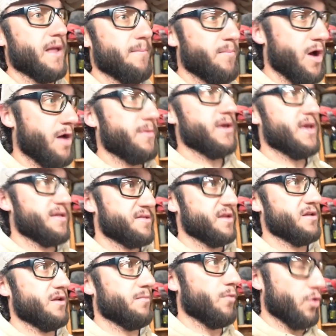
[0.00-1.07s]
that Bobby gets
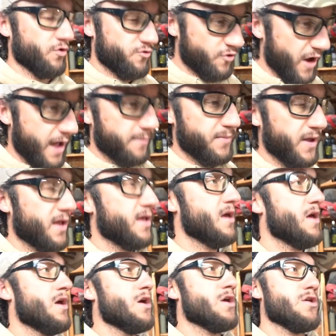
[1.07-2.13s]
into more trapping.
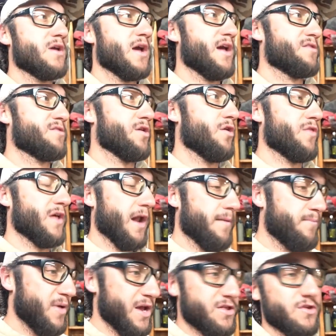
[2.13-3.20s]
You guys know that I
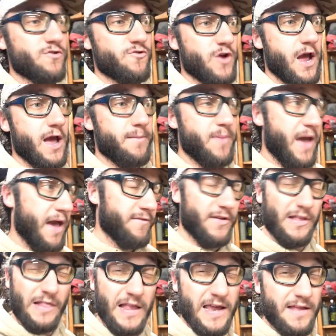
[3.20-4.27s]
pigeon trap,
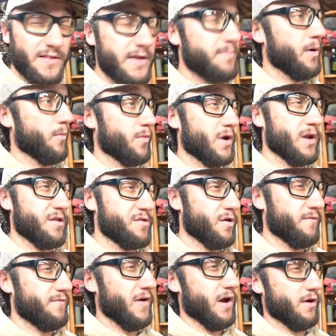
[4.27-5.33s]
haven't lately, but we're going to
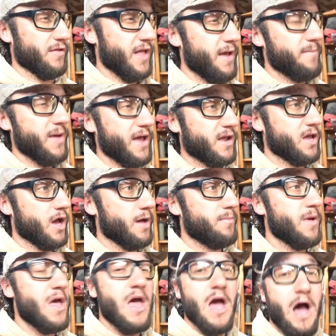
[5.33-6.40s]
start firing that back
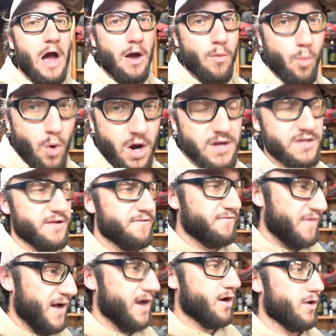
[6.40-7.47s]
up. I want to
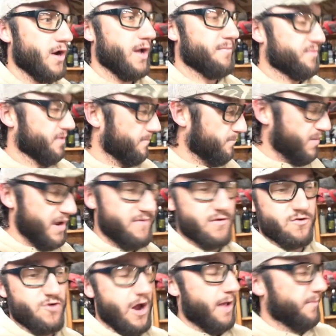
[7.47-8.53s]
fire up some beaver
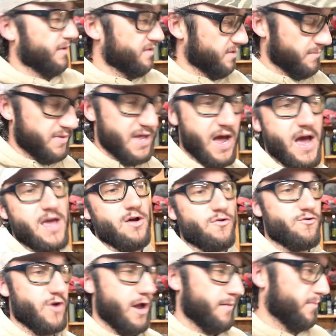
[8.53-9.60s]
trapping, some coyote
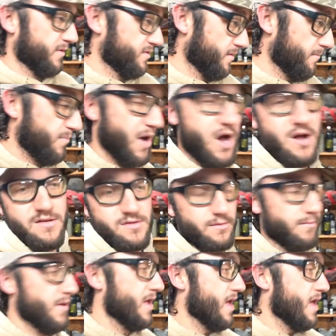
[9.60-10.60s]
trapping, some possum,